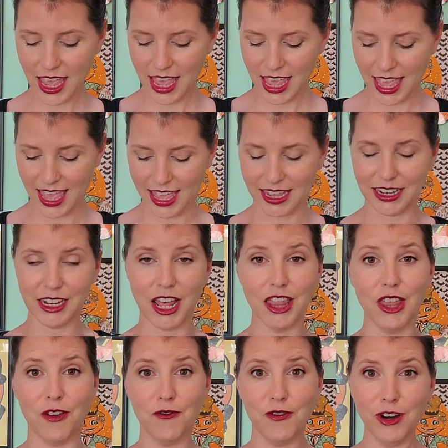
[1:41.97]
And
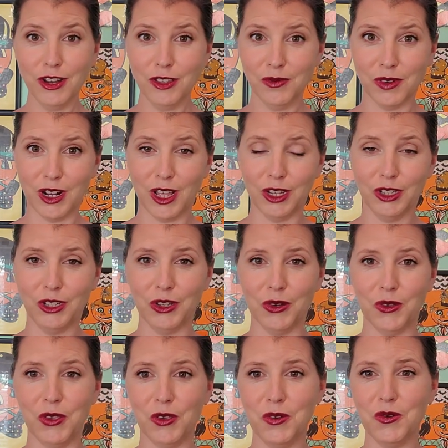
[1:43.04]
the first one I'll show
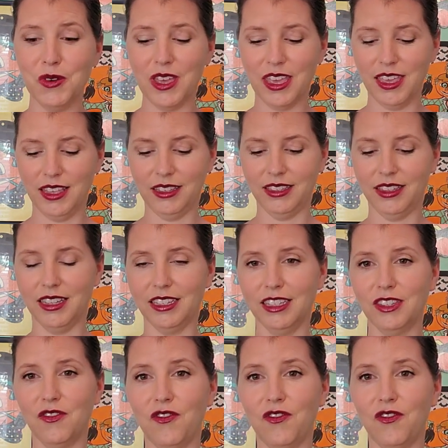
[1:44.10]
you is this